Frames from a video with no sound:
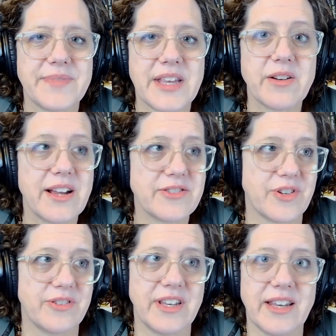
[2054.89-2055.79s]

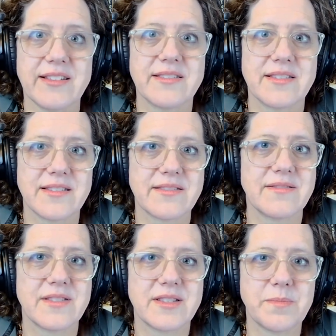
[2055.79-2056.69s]
internationally
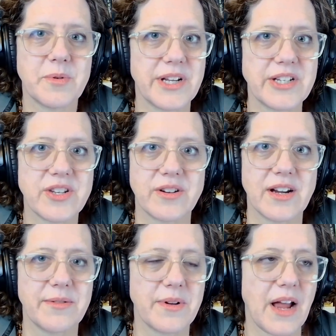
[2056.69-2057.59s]
support each
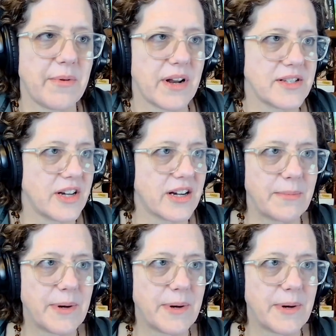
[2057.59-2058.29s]
other. I want to talk